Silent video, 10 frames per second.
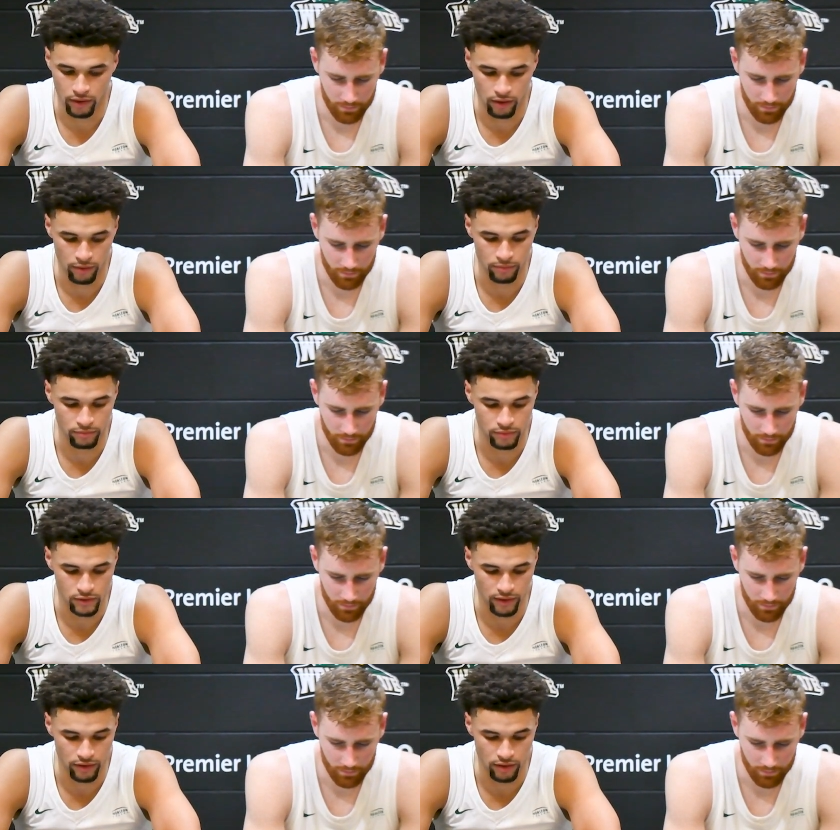Speaker 1: Um,
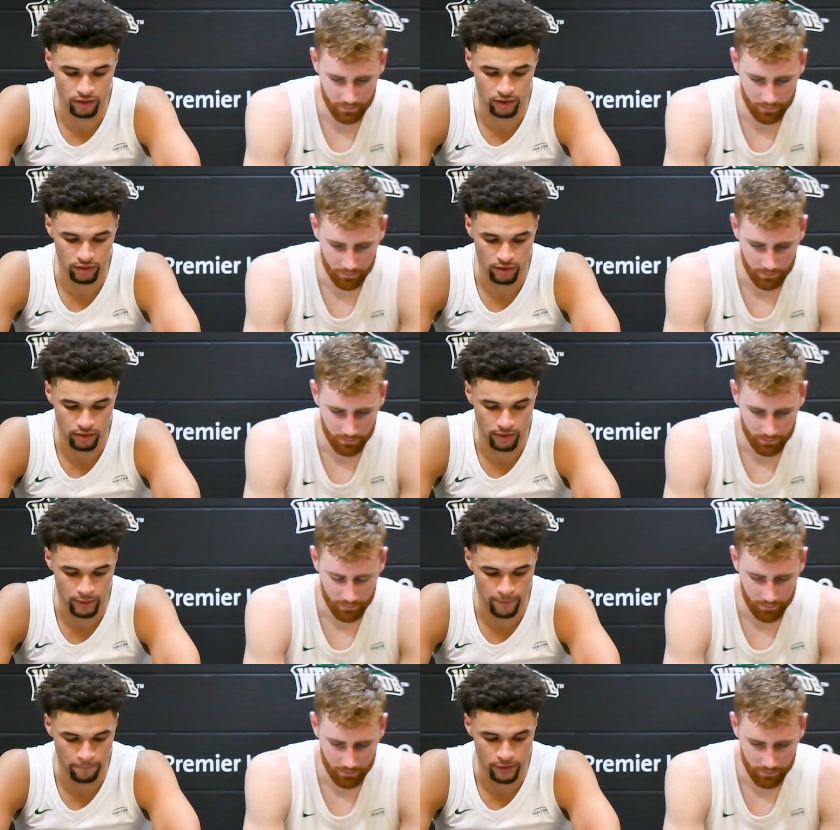so I think
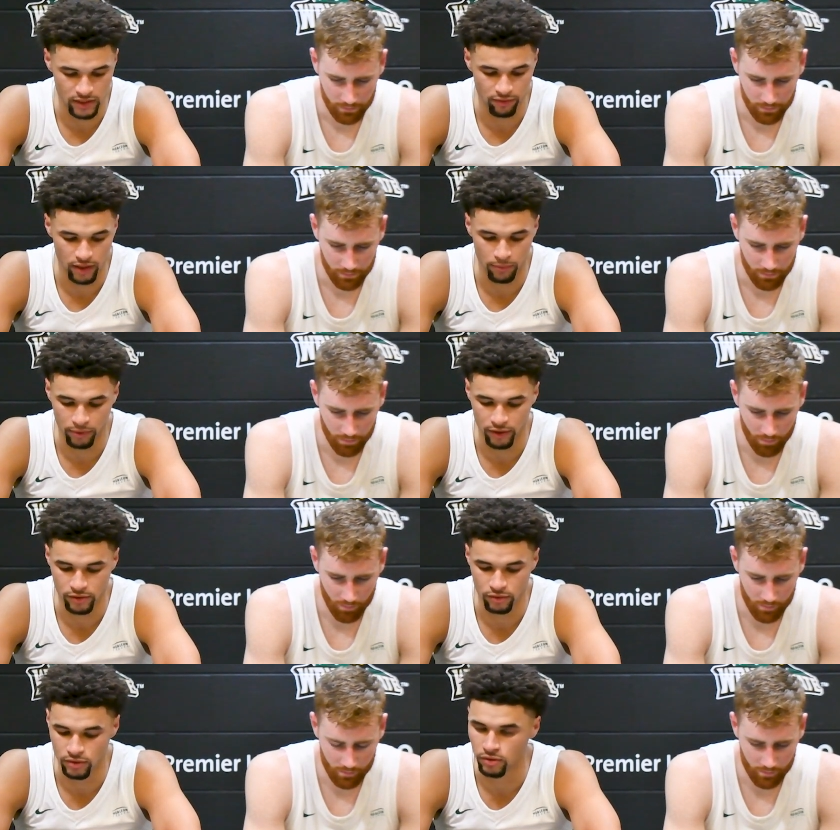we just have a lot of
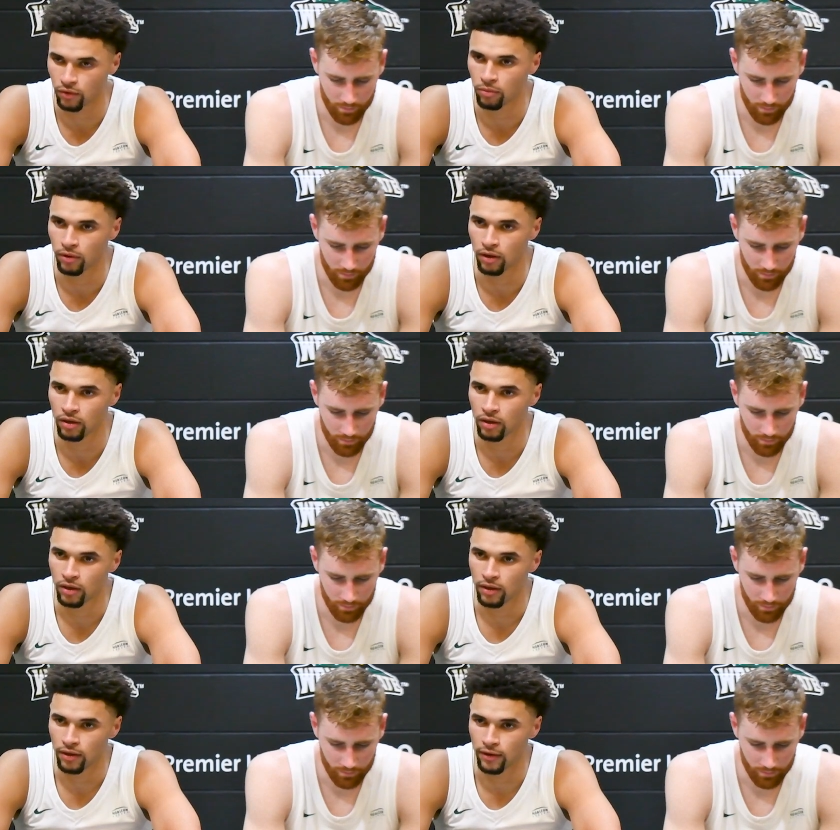players who can score the ball.
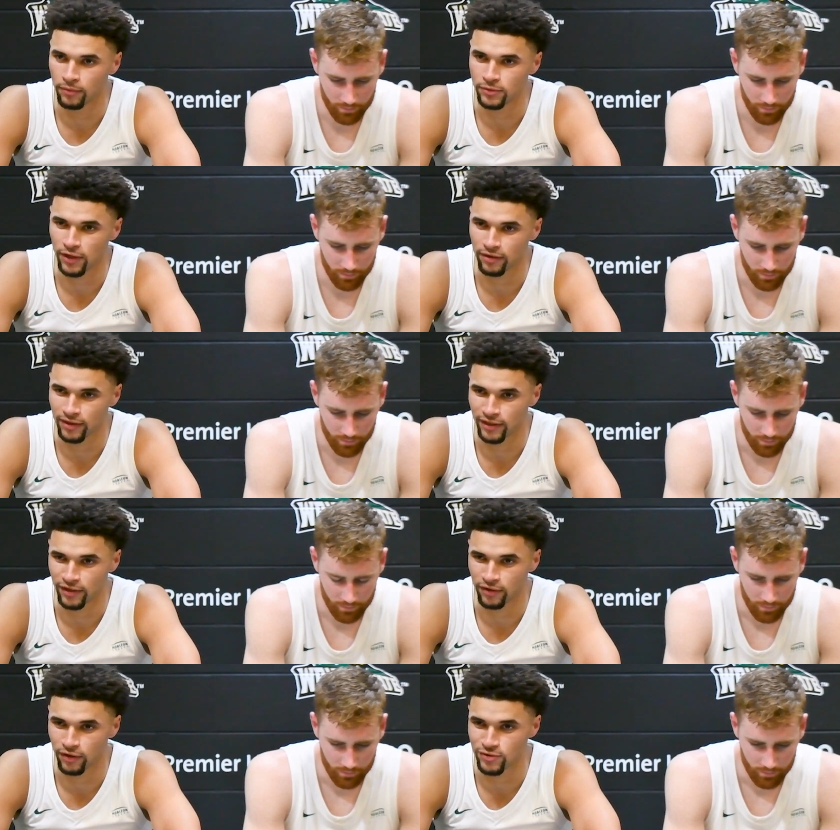Um, so I think you
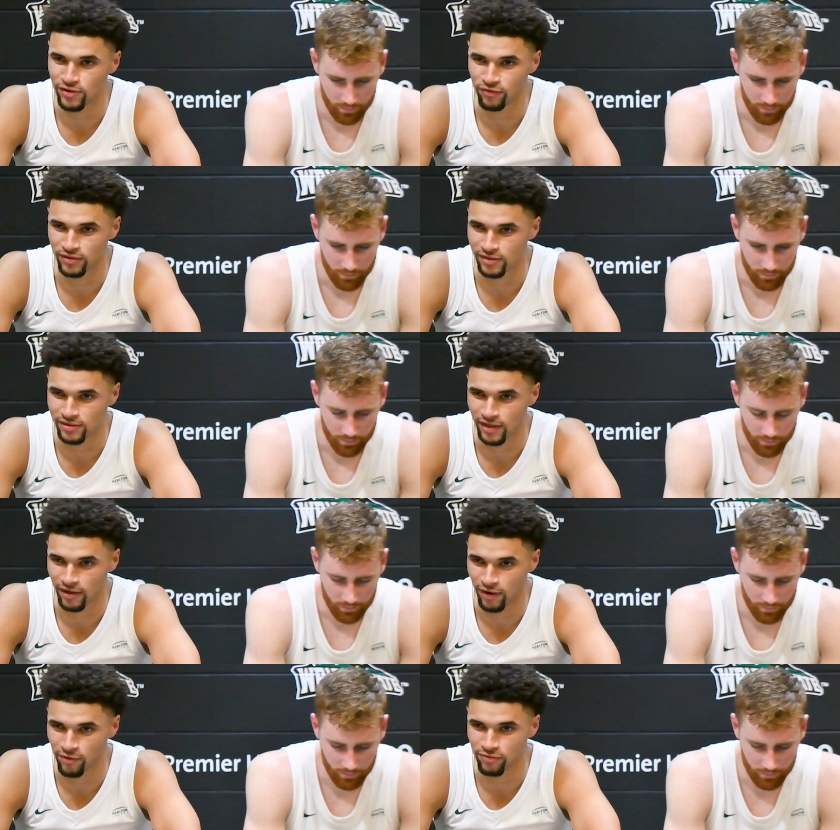know, coach's emphasis is
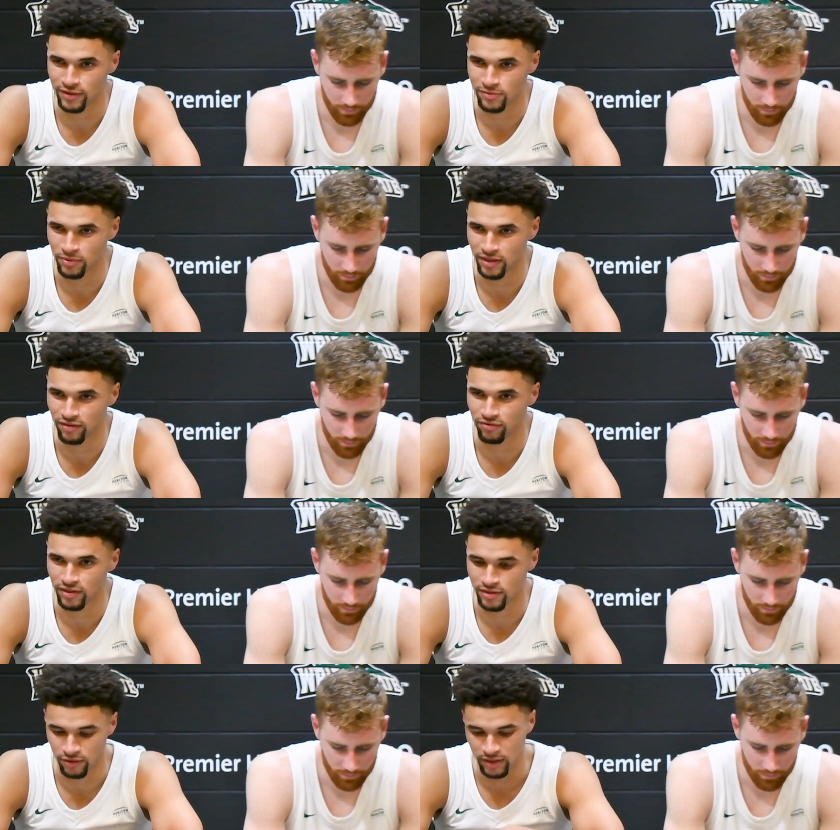not offense but
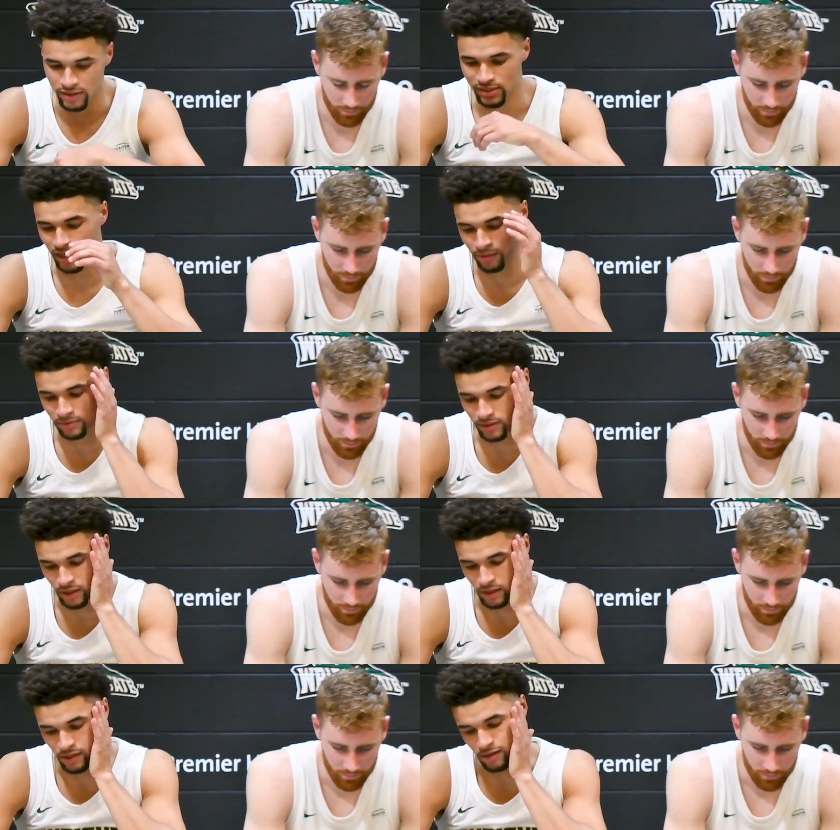defense. You know, getting stops.
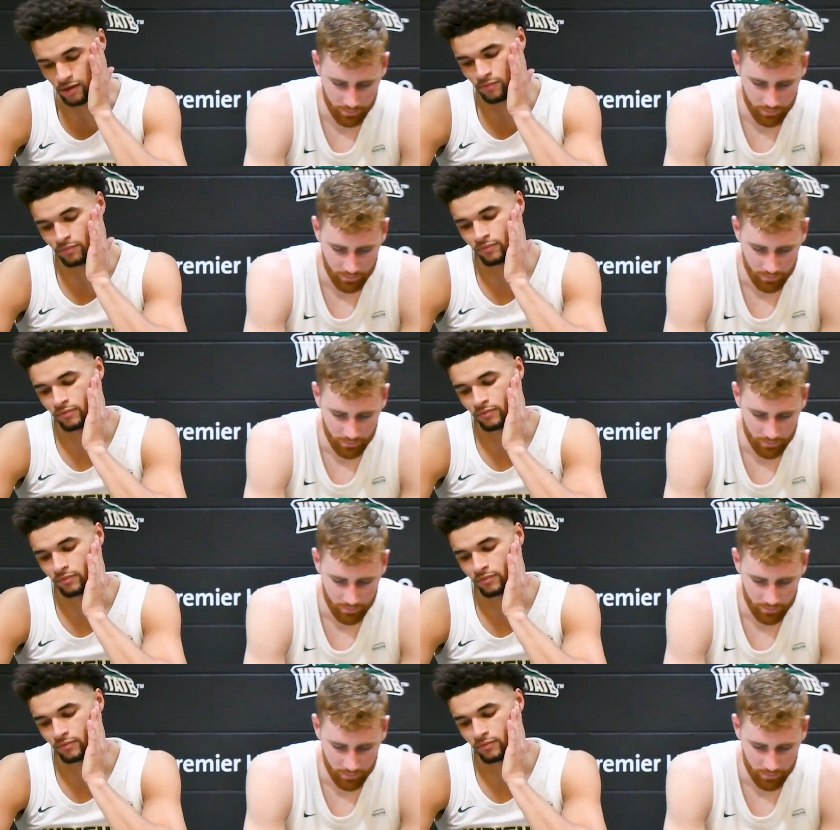Yeah. Um,